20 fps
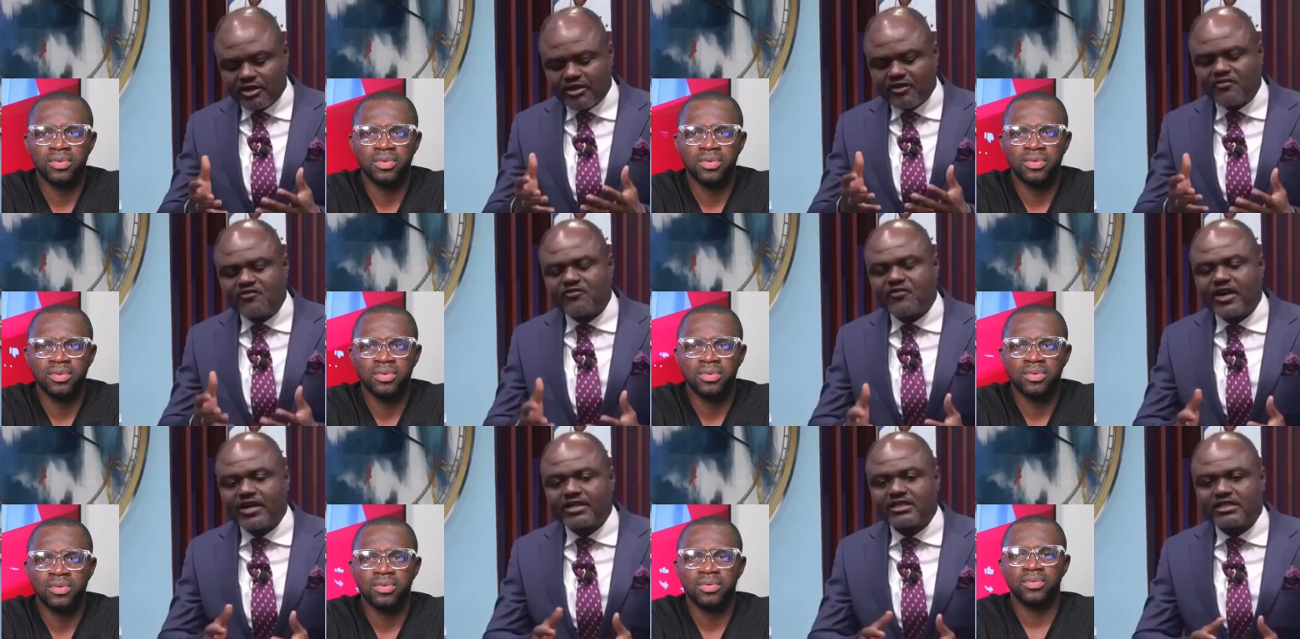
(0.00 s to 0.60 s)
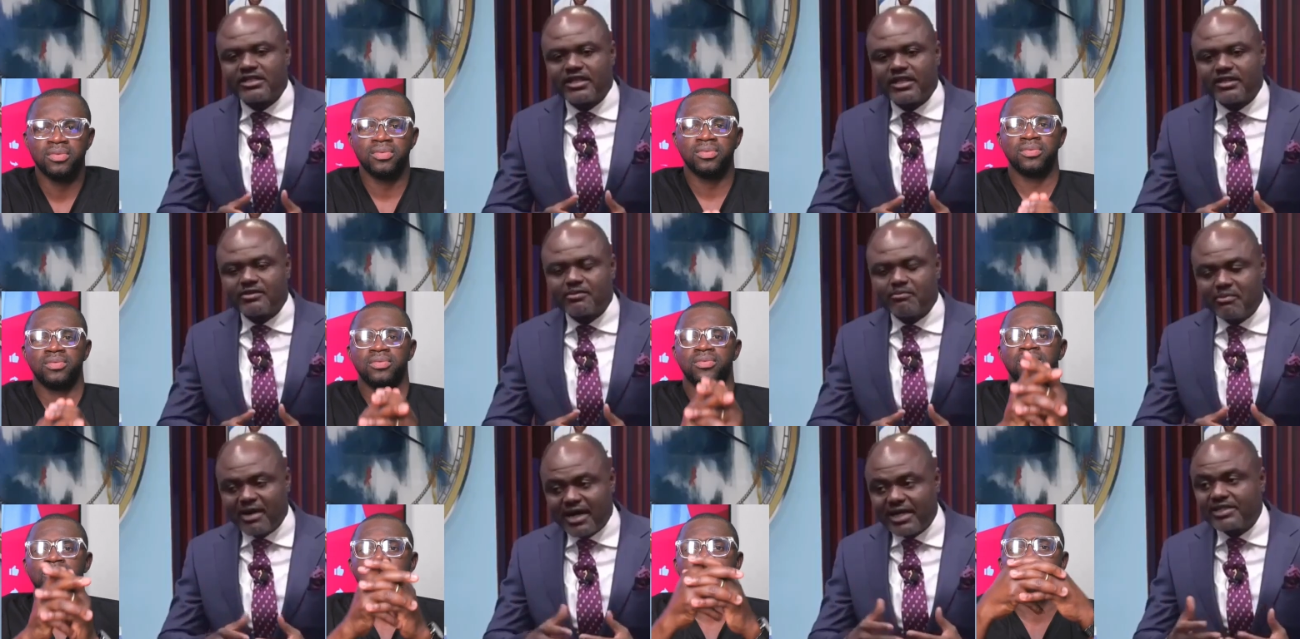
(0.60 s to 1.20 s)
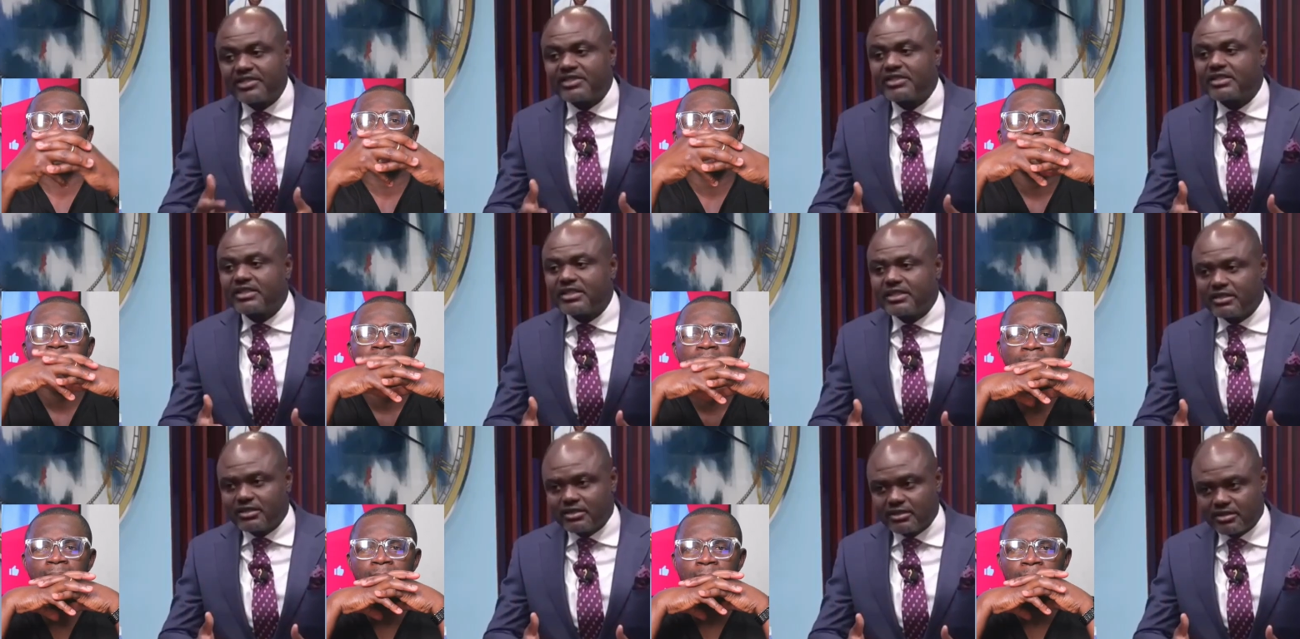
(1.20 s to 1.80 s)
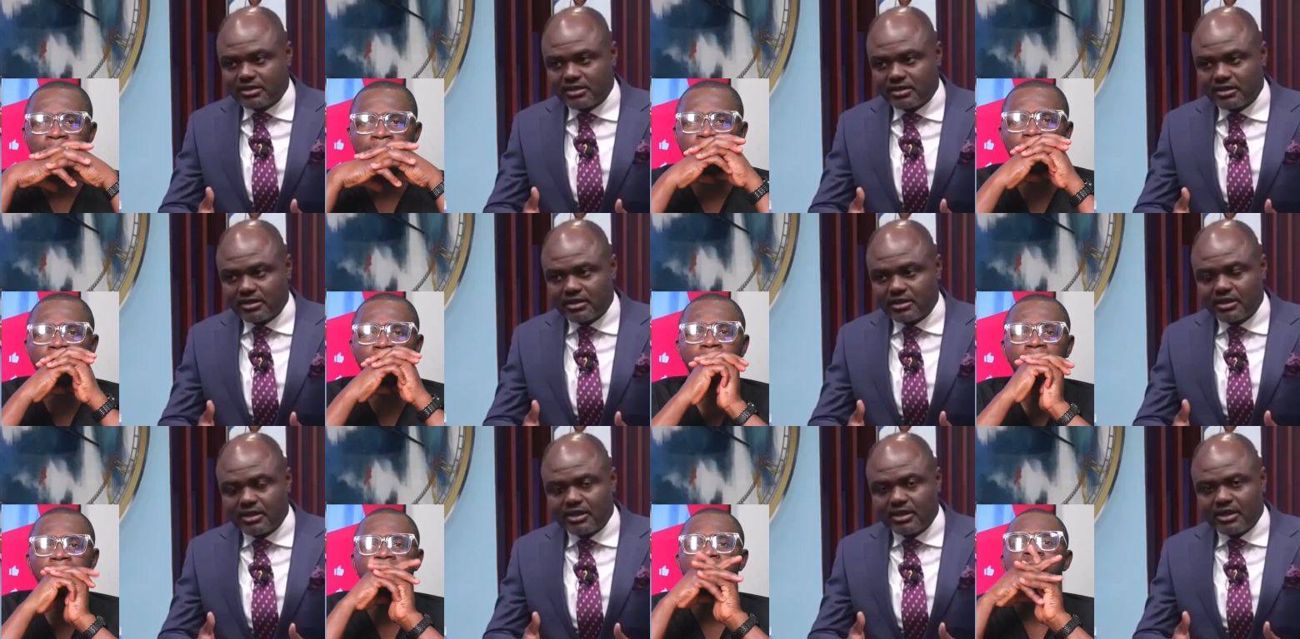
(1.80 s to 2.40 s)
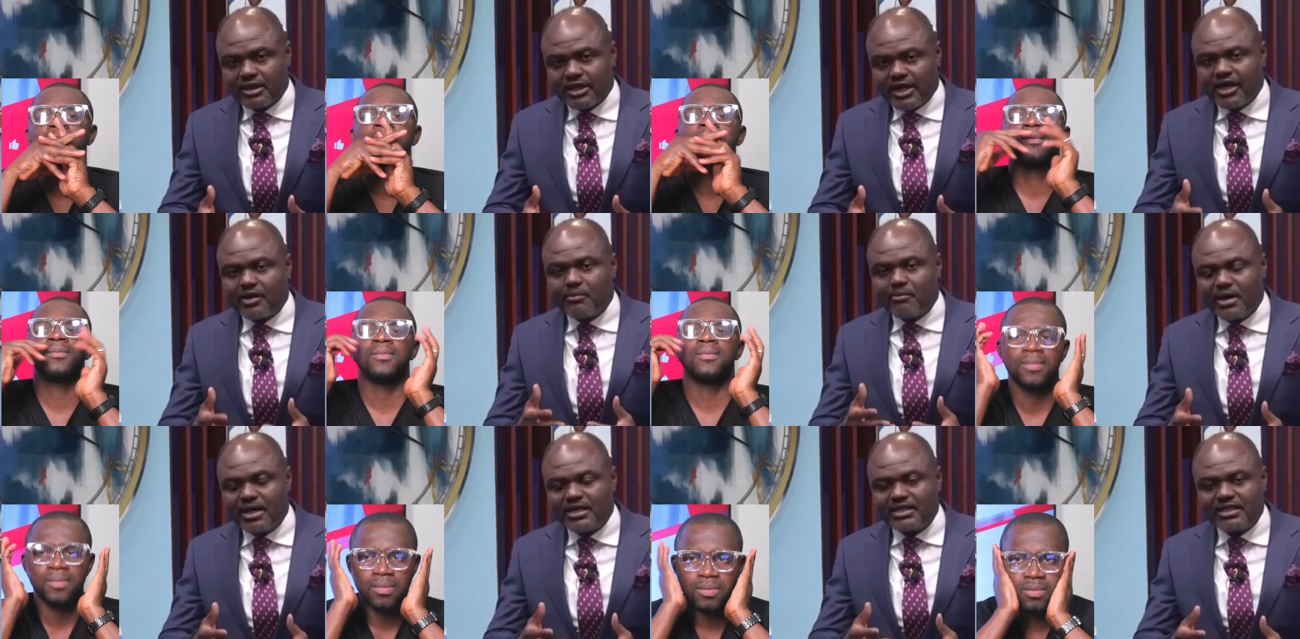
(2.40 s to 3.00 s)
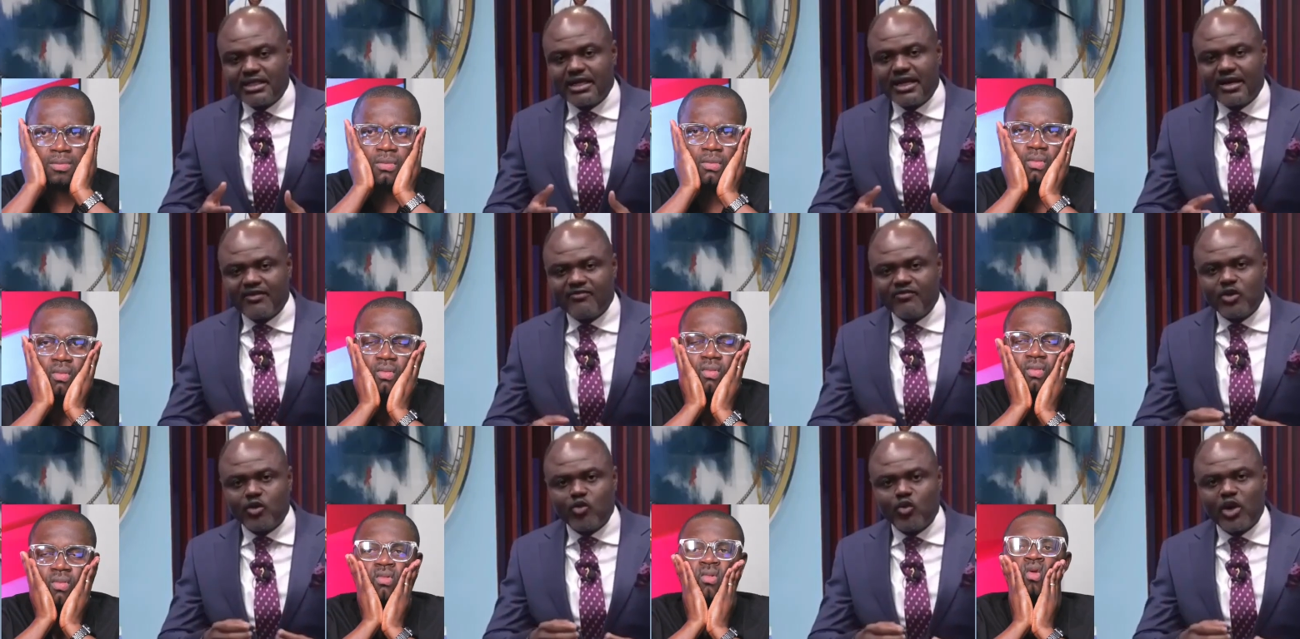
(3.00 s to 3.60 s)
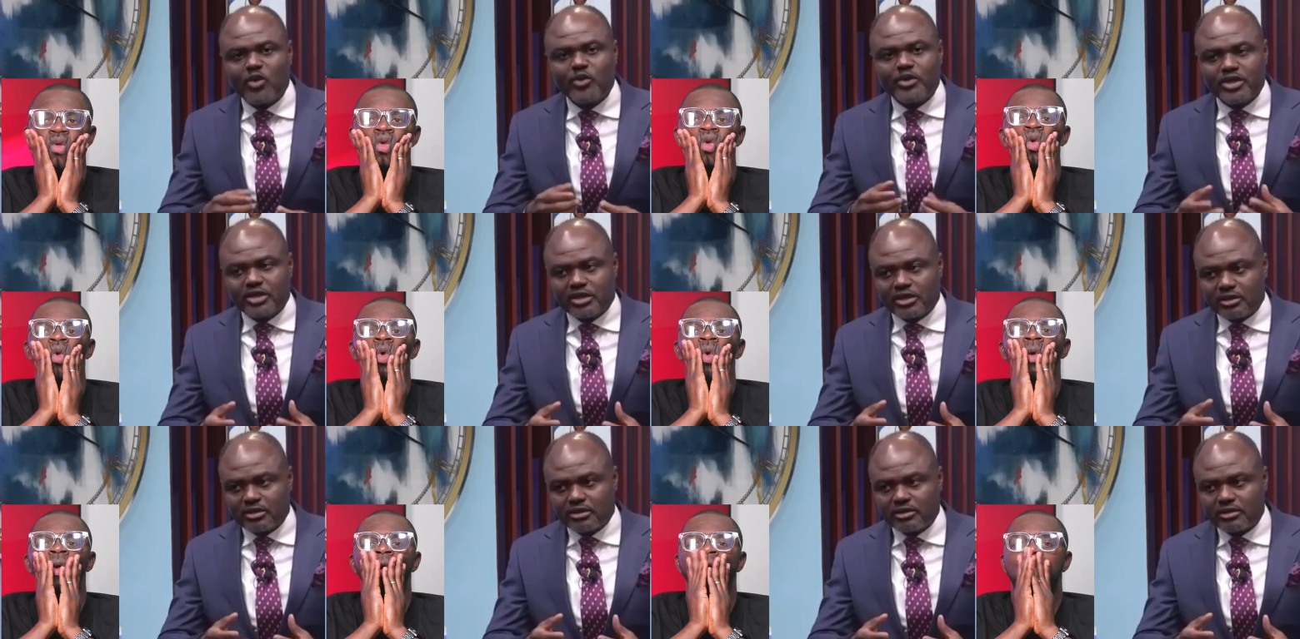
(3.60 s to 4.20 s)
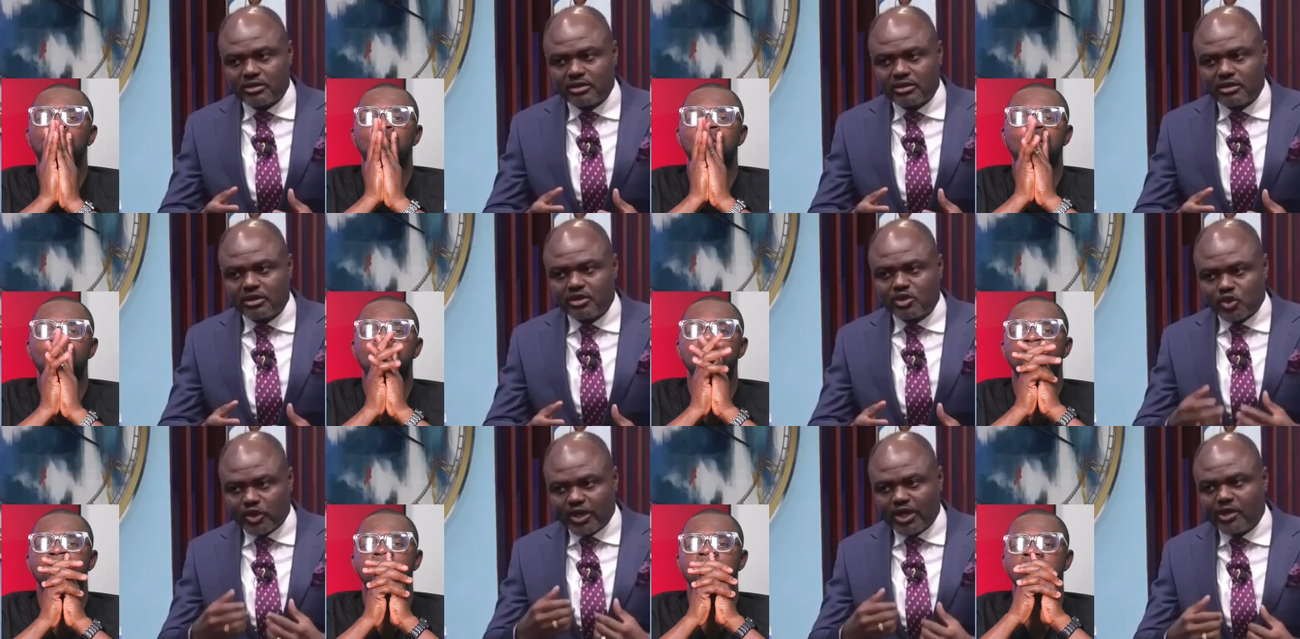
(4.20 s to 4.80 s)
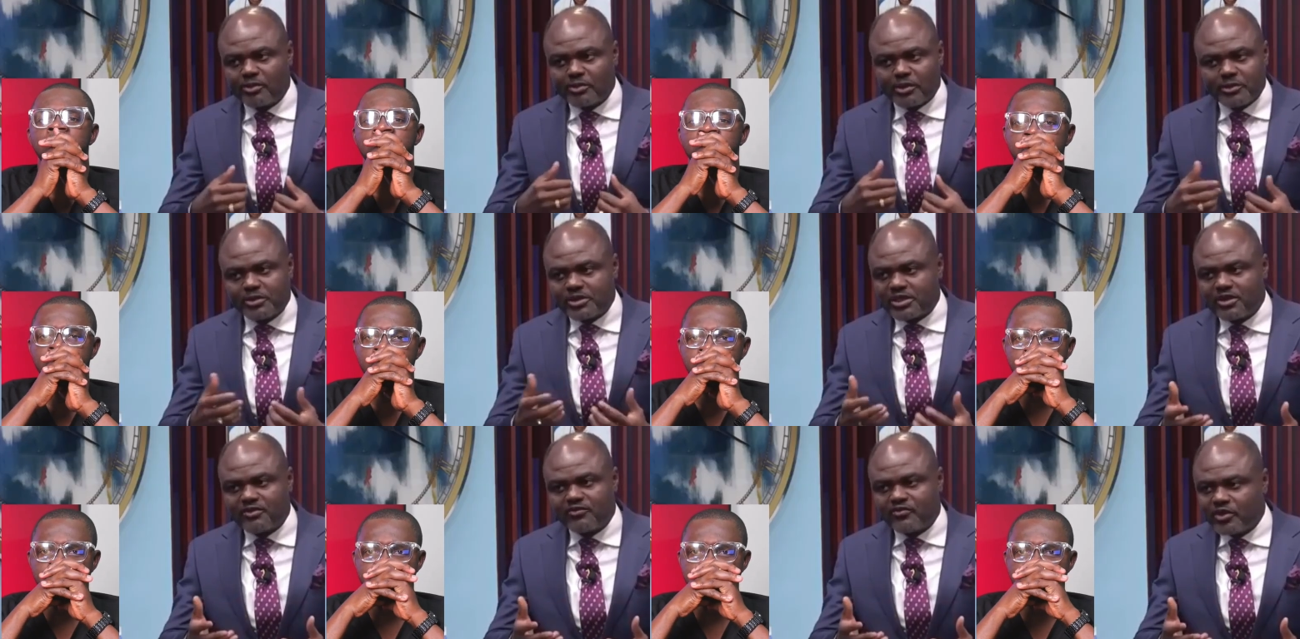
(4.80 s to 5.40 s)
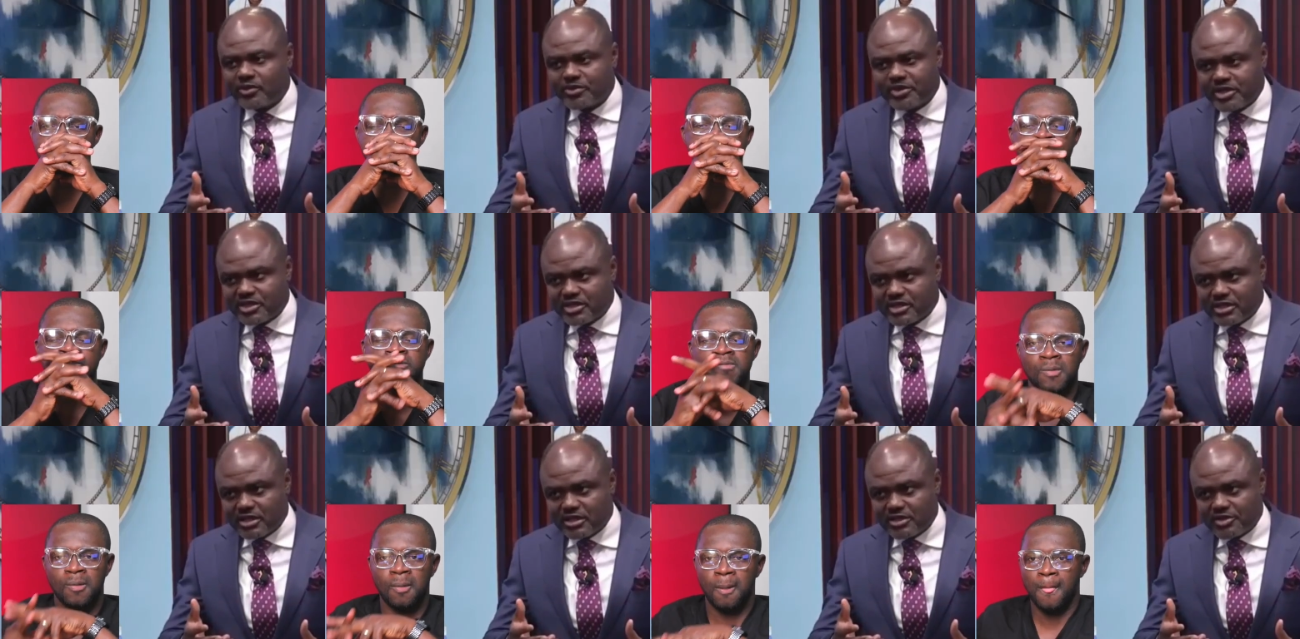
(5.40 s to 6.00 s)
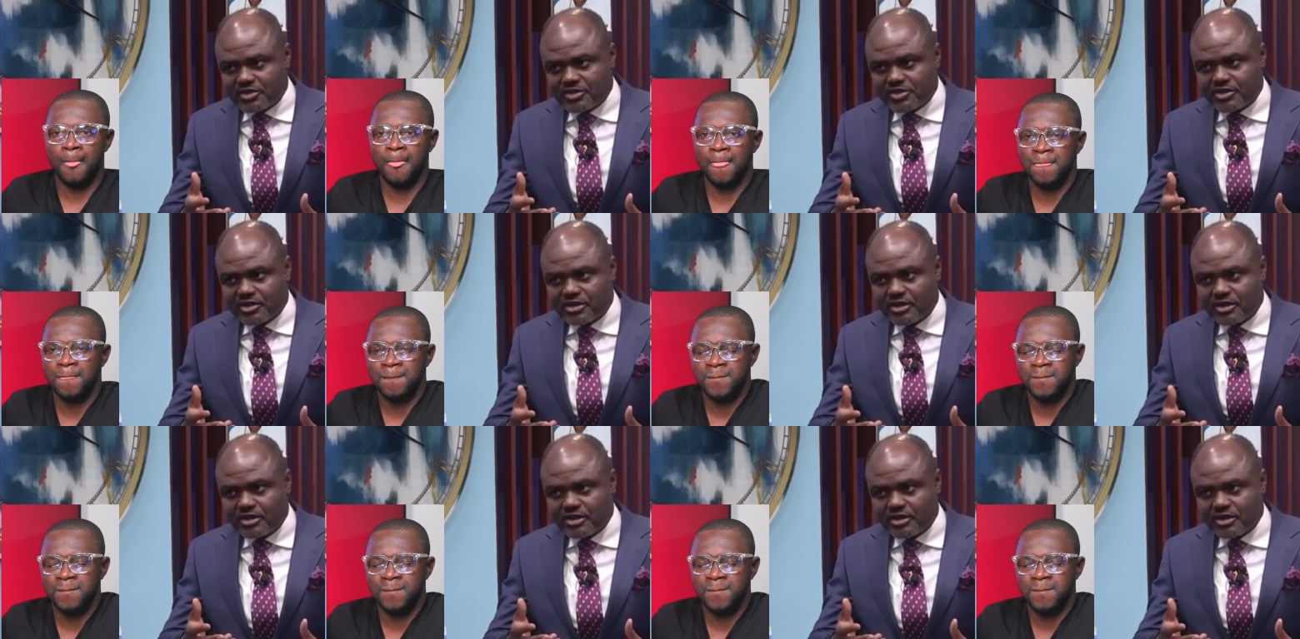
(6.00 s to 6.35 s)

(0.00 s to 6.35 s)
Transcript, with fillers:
Speaker 1: on the fact that man sinned and man didn't have the wherewithal to help himself from his sins.